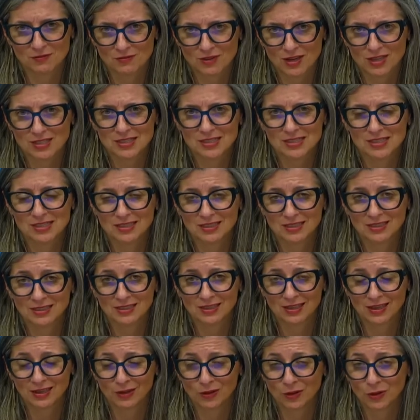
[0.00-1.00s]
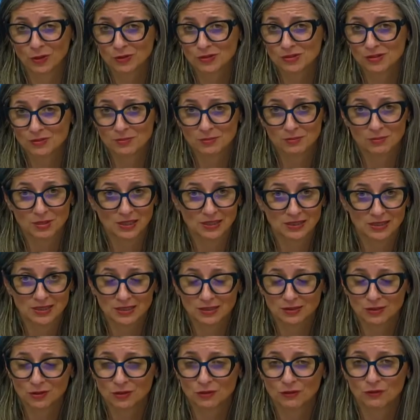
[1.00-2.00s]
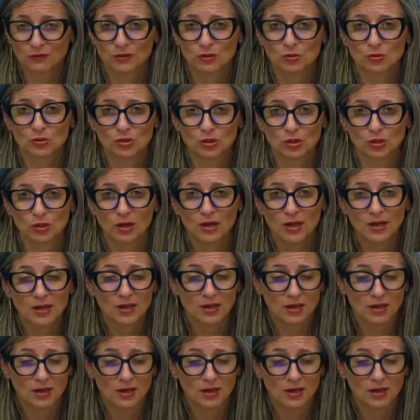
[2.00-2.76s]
investing a lot in building their future,